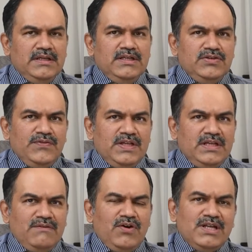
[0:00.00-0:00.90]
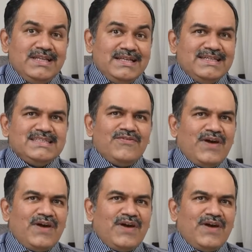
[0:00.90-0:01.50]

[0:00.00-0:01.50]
What are the risk